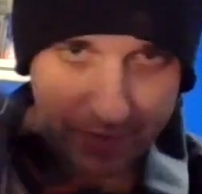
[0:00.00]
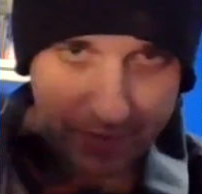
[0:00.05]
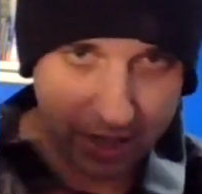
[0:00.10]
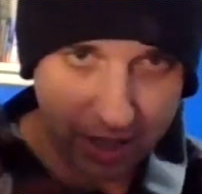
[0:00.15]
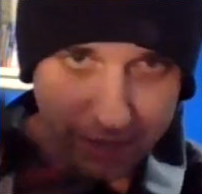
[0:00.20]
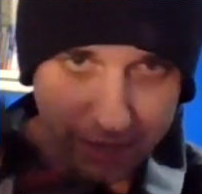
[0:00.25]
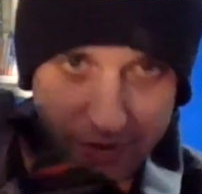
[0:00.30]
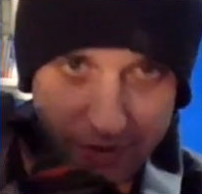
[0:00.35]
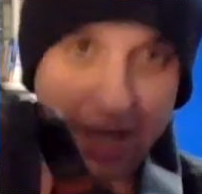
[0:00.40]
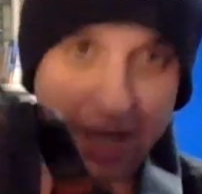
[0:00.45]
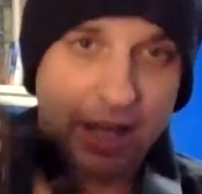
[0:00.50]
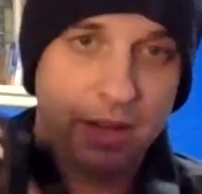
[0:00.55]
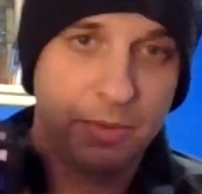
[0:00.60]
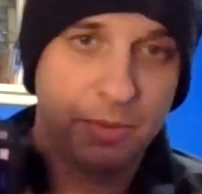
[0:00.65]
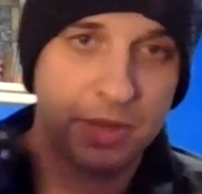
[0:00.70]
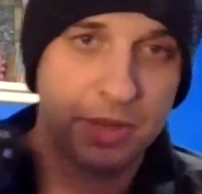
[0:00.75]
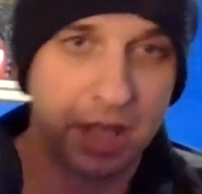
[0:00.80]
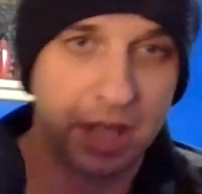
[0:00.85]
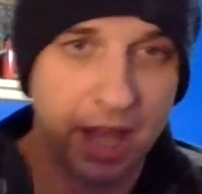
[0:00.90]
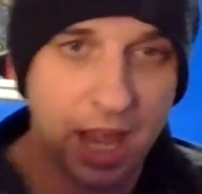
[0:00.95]
kind of shaky
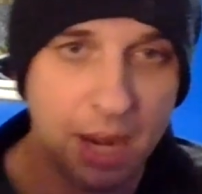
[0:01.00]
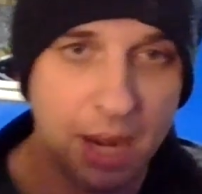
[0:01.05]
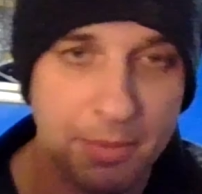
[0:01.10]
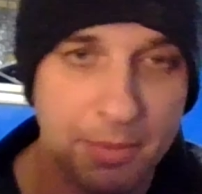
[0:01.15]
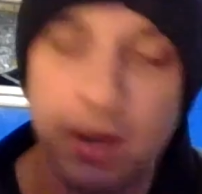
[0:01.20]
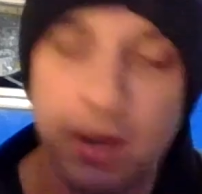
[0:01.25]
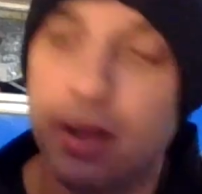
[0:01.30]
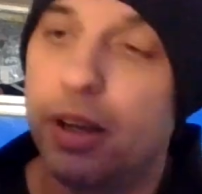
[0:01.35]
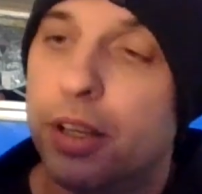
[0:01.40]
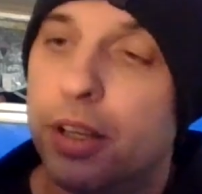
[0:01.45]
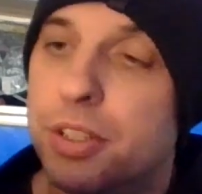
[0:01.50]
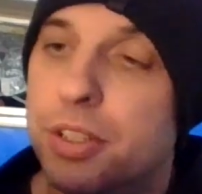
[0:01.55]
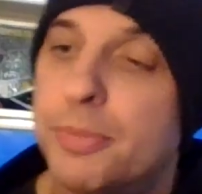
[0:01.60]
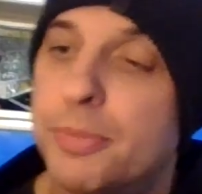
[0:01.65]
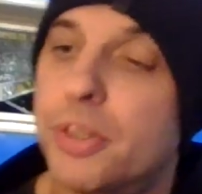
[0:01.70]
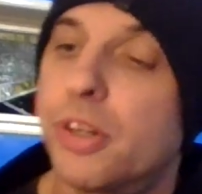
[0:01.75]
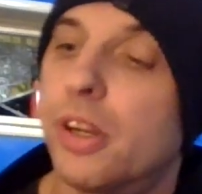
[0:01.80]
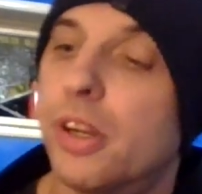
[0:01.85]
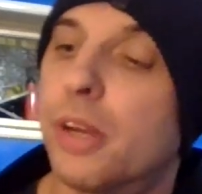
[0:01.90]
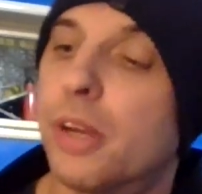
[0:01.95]
with the camera, as I'm
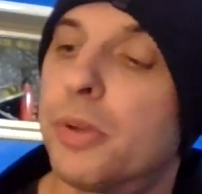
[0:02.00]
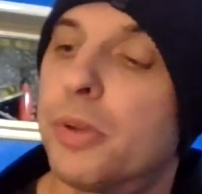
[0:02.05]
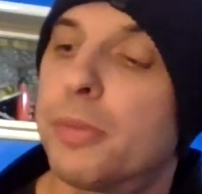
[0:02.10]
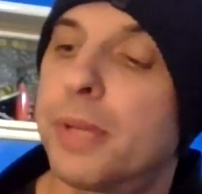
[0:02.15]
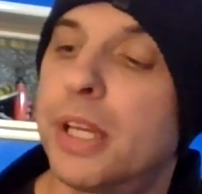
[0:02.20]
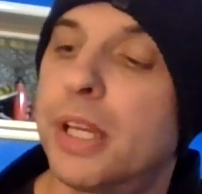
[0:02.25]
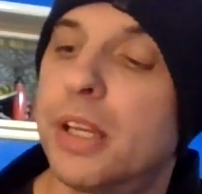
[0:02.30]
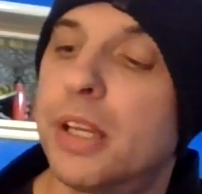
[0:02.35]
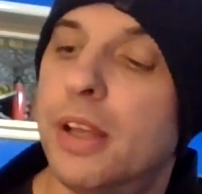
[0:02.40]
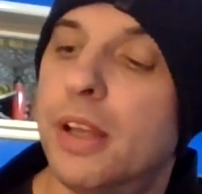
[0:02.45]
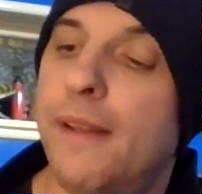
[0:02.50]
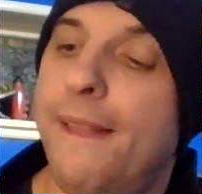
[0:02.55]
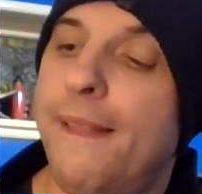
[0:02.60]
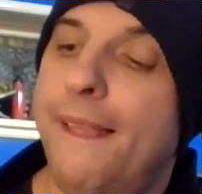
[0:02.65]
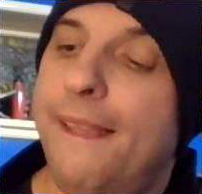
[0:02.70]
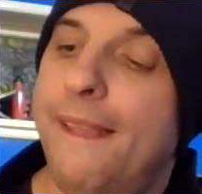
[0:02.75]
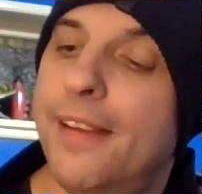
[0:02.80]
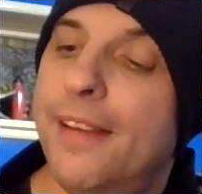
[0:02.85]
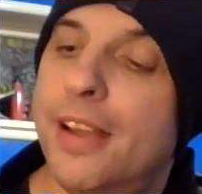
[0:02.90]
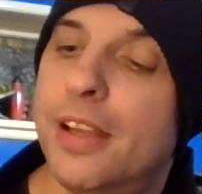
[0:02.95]
sure I will be,
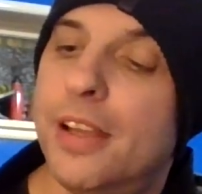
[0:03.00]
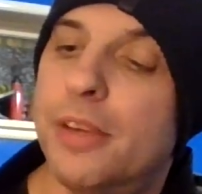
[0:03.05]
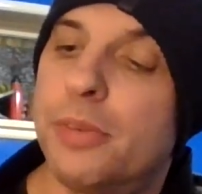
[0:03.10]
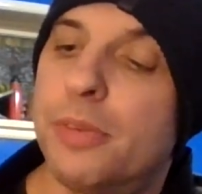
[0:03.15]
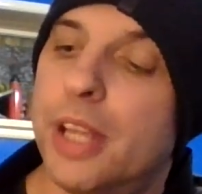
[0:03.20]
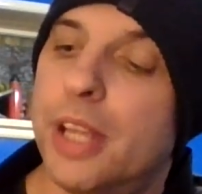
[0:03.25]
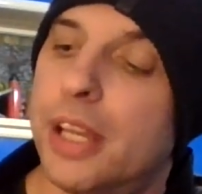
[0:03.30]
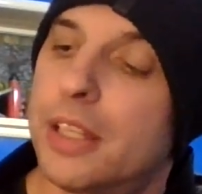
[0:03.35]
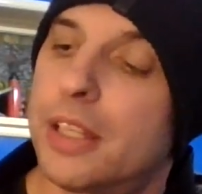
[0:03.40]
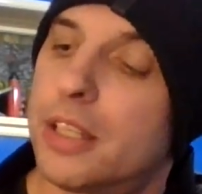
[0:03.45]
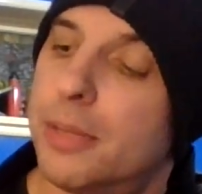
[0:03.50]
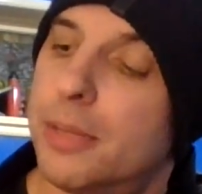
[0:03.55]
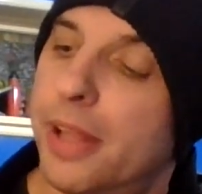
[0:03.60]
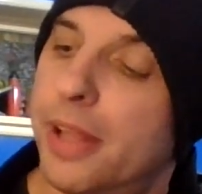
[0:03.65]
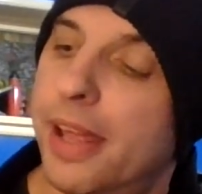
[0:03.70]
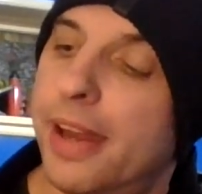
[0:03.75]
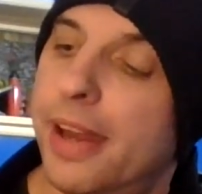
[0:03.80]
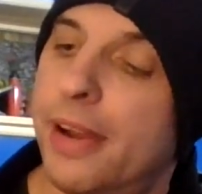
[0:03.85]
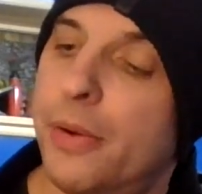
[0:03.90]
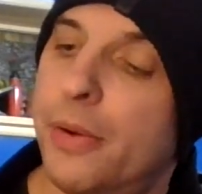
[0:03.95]
we'll take some of
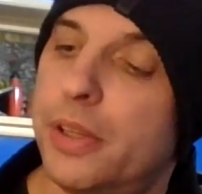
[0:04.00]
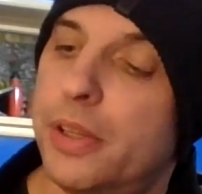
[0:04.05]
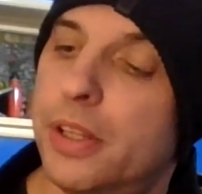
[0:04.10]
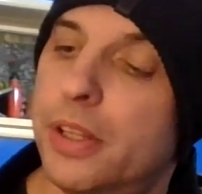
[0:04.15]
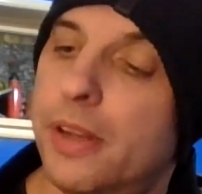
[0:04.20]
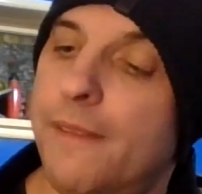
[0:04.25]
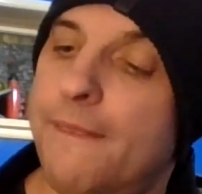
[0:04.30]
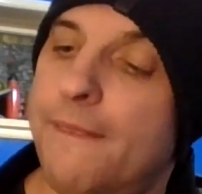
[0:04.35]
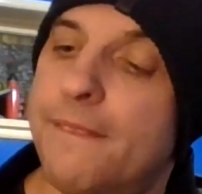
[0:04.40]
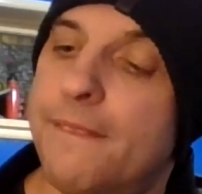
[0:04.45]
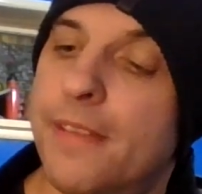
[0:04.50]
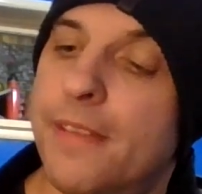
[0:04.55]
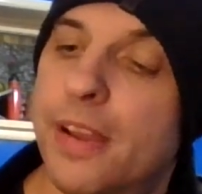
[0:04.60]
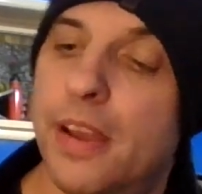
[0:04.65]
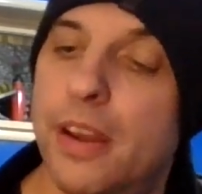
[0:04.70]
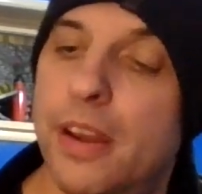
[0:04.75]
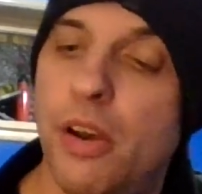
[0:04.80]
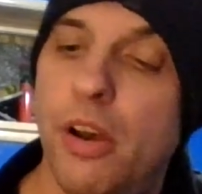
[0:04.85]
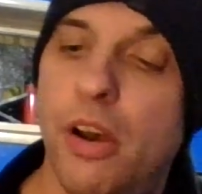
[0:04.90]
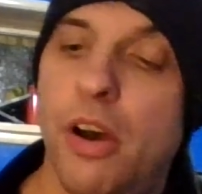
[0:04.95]
that out.
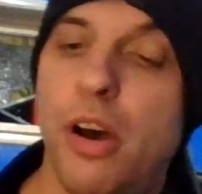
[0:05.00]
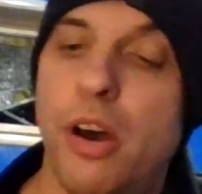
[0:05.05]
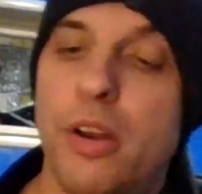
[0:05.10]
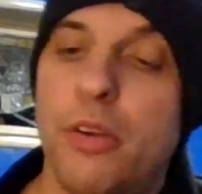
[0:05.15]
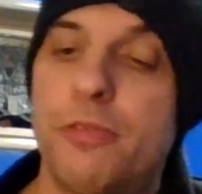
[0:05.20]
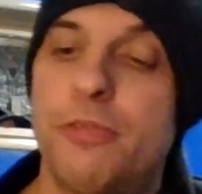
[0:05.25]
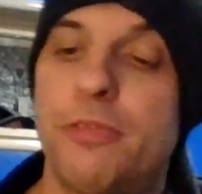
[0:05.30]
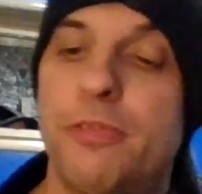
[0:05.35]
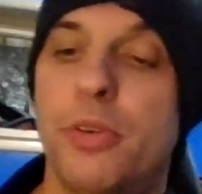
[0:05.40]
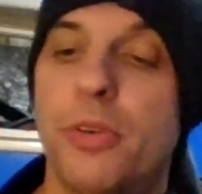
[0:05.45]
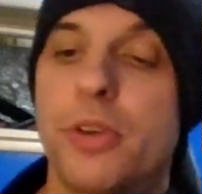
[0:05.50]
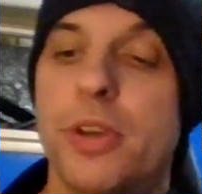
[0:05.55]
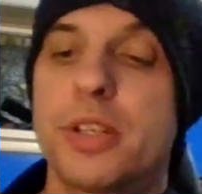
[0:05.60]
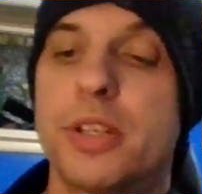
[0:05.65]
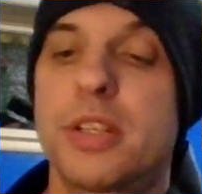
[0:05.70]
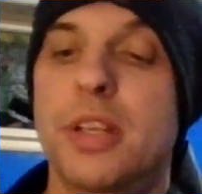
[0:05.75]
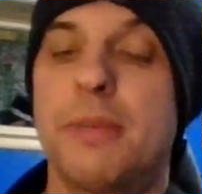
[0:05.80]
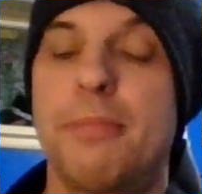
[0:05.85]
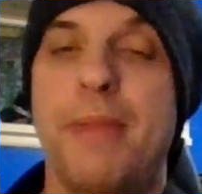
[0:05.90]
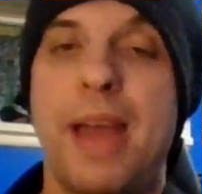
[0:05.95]
an autofocus and